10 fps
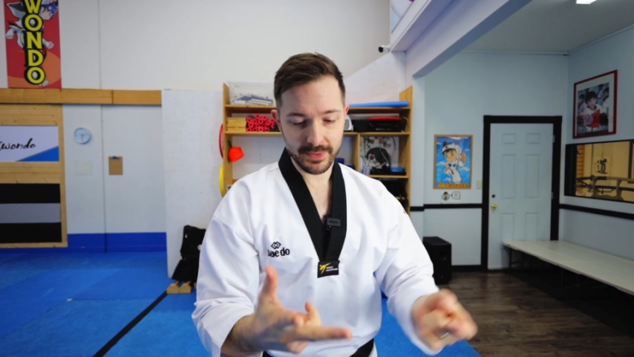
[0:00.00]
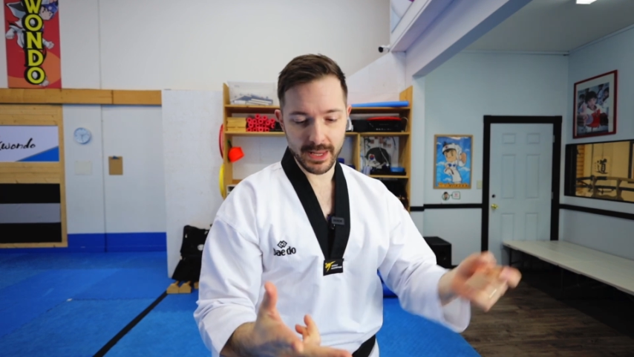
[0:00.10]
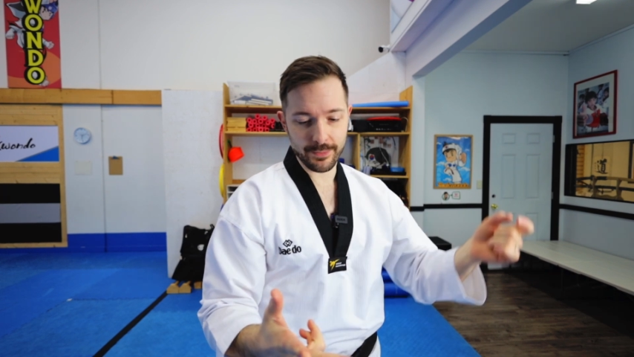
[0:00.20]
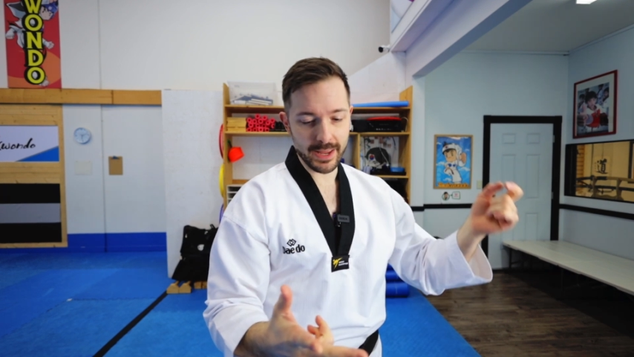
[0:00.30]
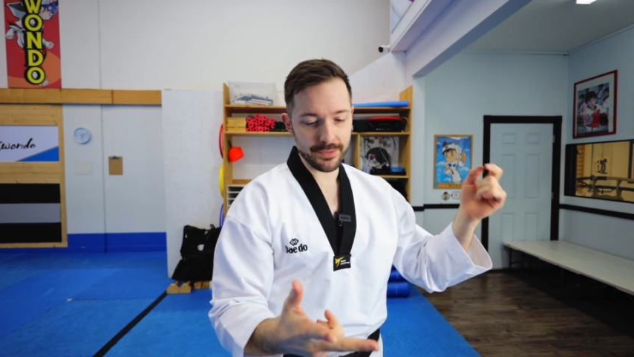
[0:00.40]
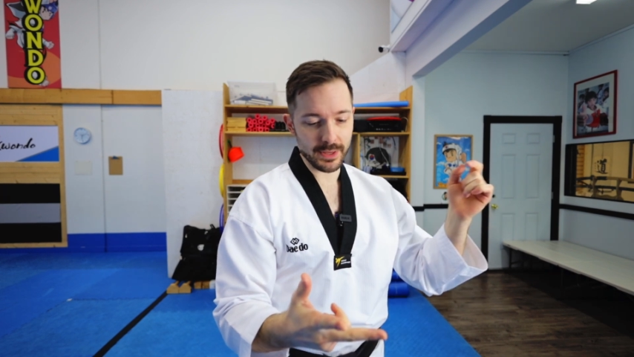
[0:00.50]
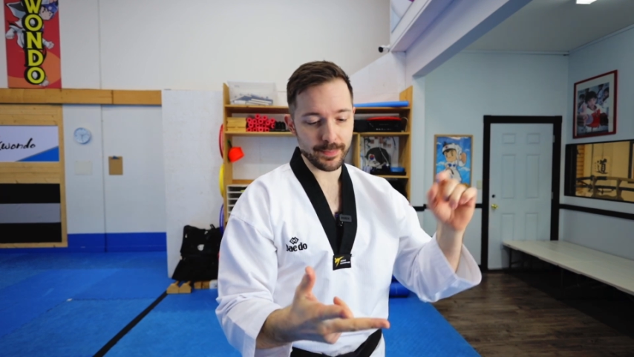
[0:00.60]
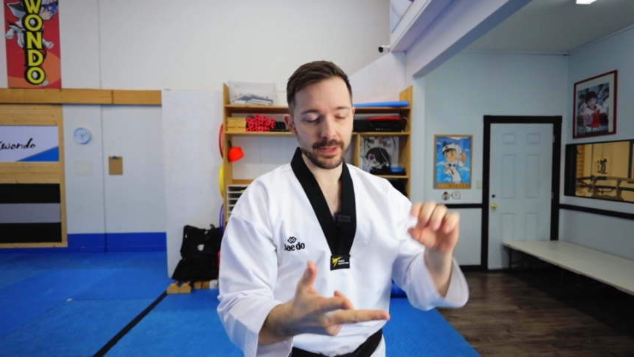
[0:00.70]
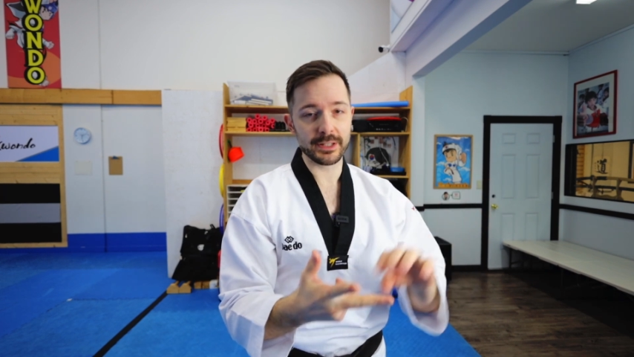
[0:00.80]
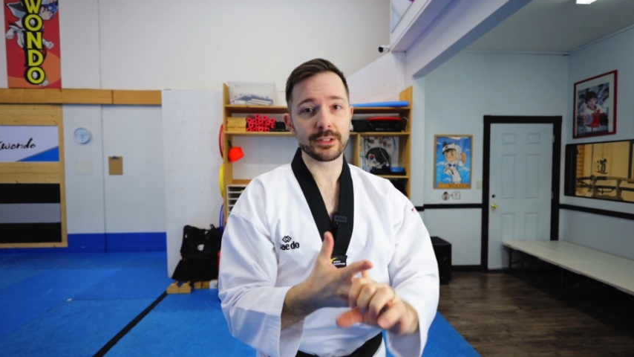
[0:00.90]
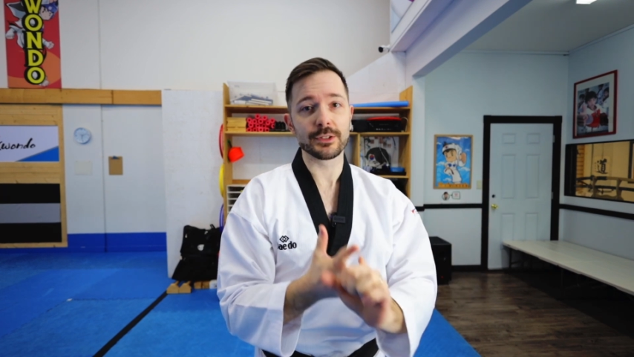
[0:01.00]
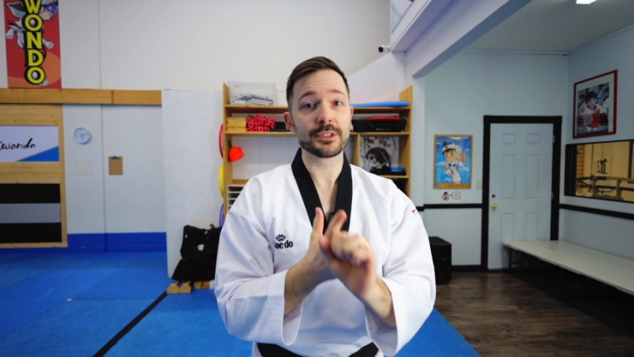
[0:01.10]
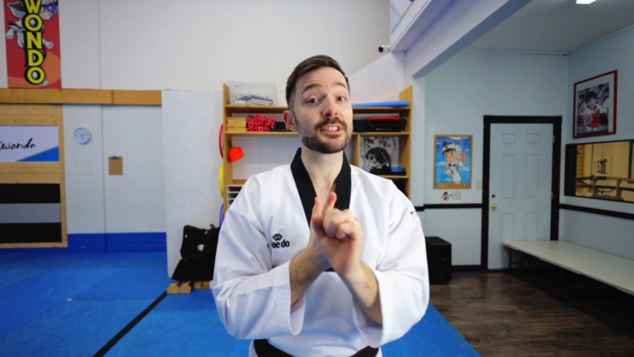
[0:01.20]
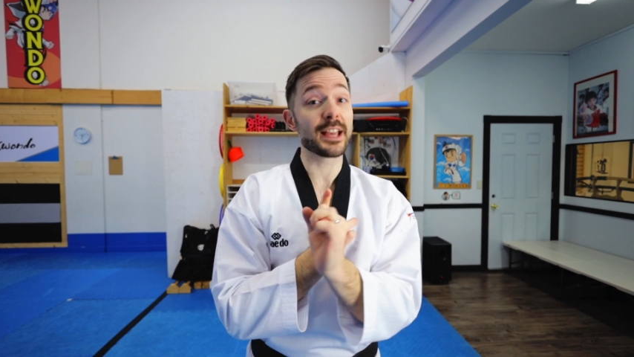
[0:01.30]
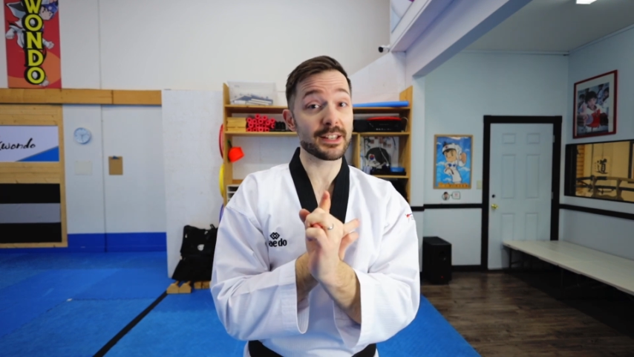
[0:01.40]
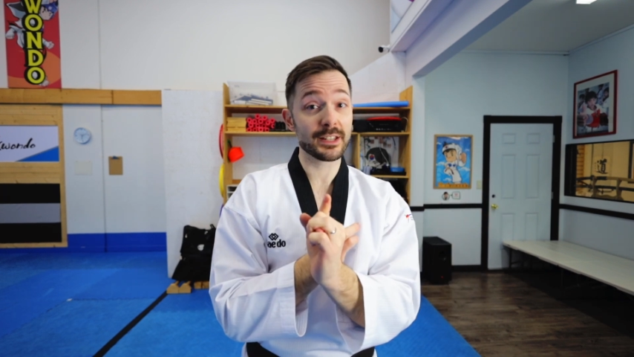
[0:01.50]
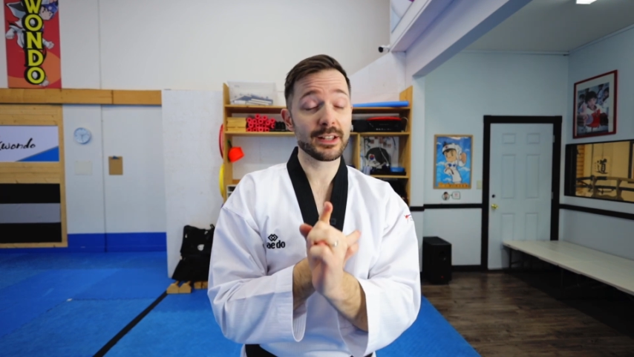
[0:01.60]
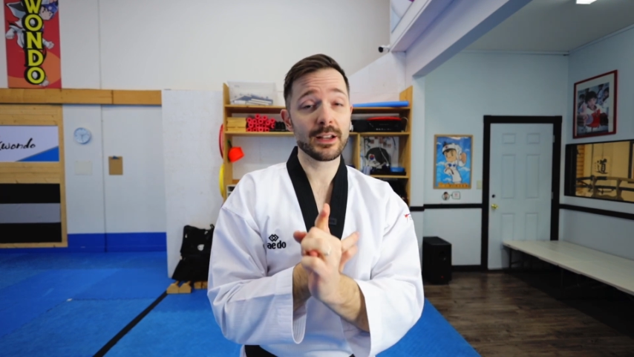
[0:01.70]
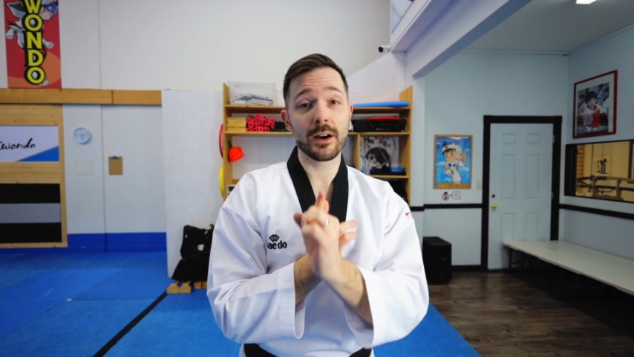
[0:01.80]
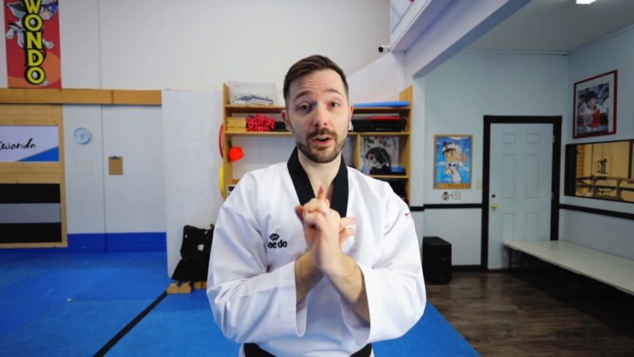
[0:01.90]
And we had the ability to set
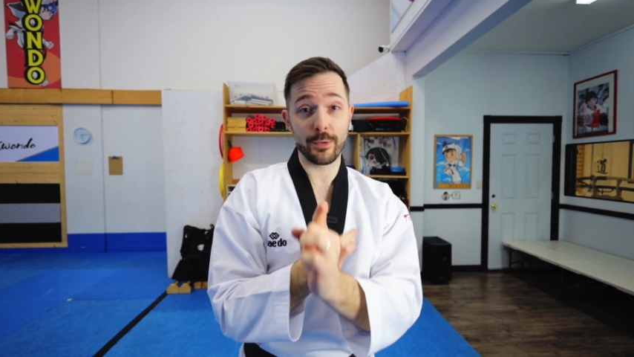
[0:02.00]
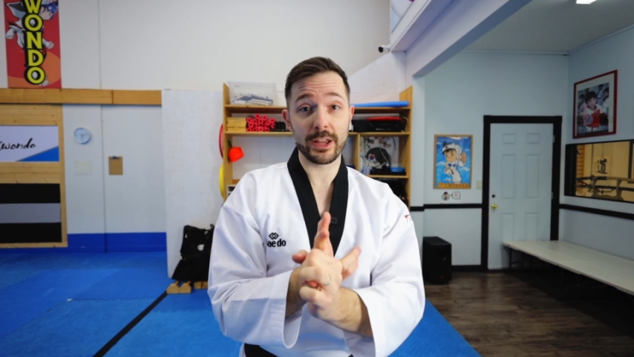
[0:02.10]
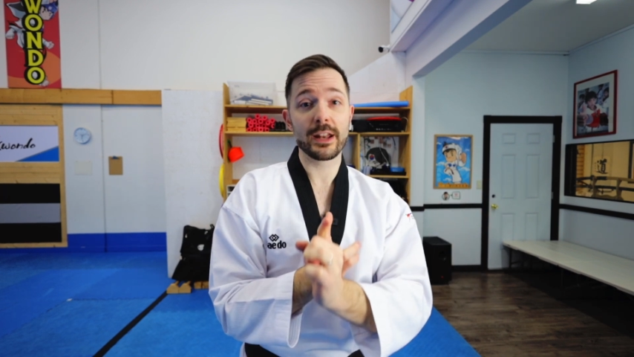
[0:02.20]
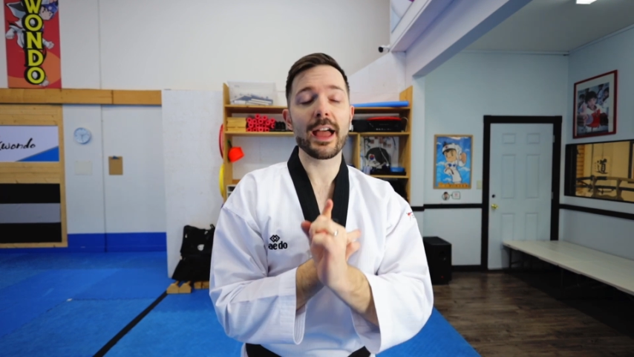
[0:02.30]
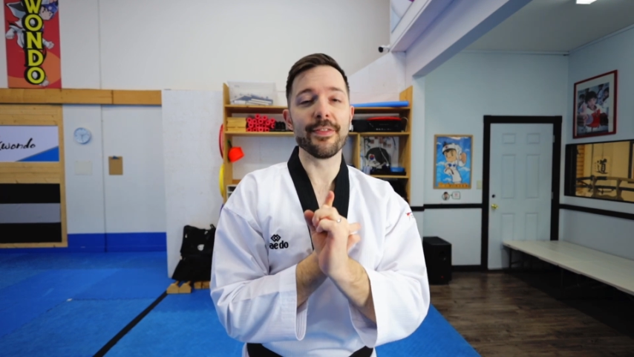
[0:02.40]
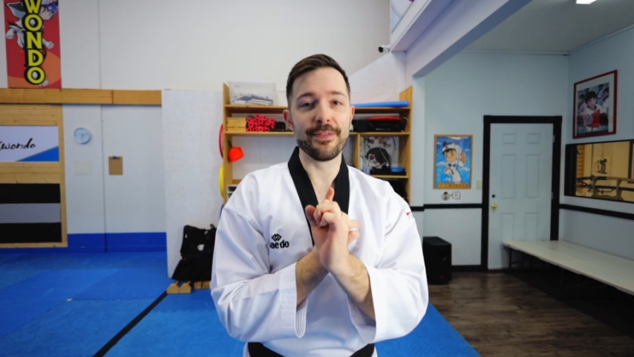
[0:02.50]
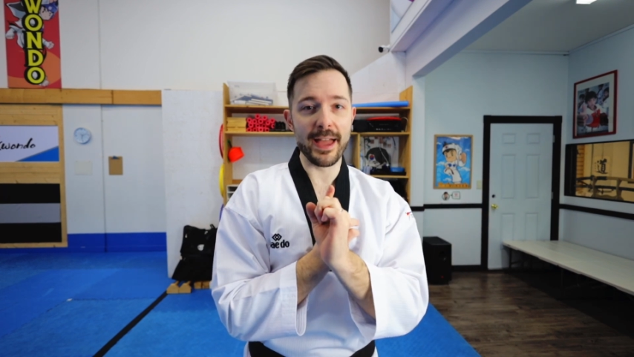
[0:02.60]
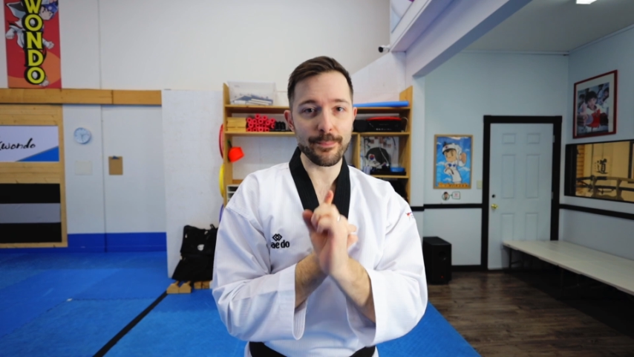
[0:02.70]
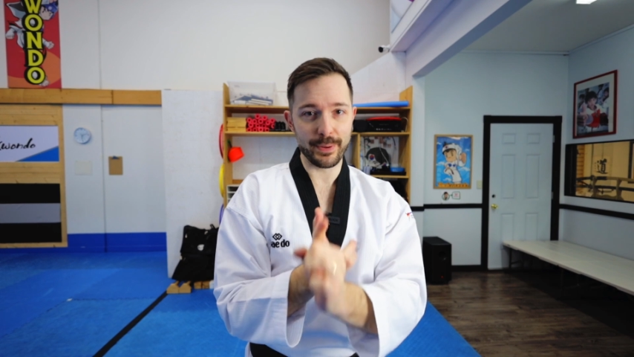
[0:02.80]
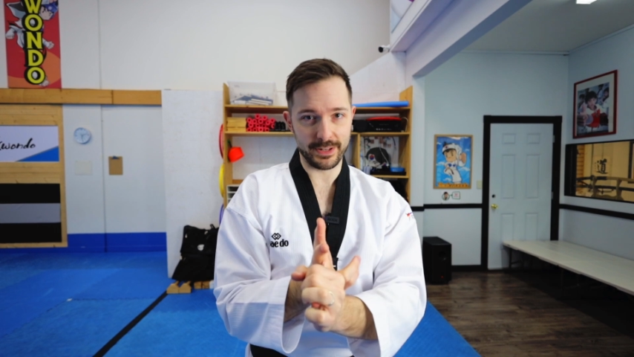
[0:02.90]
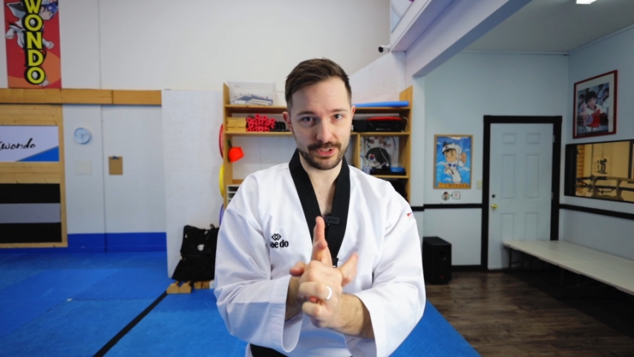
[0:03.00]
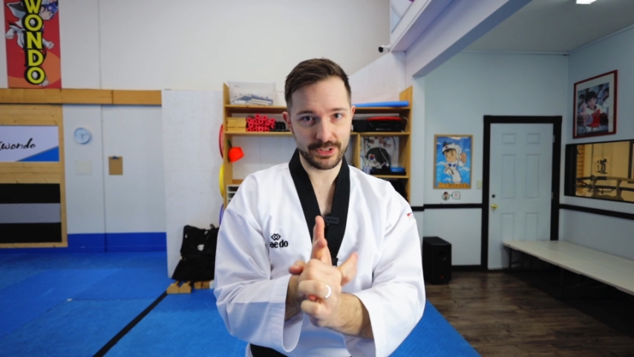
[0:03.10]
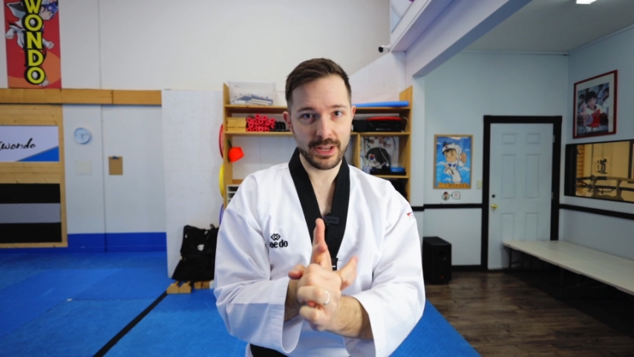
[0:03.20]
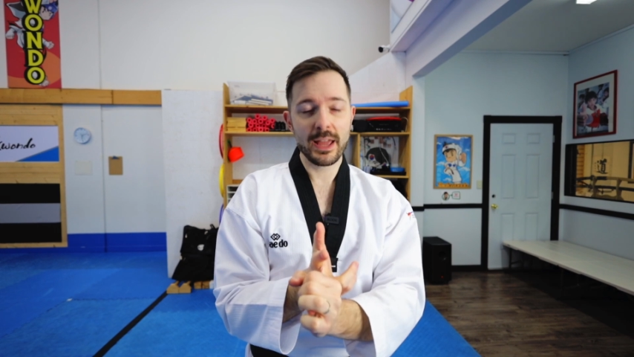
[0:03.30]
our weight and then punch.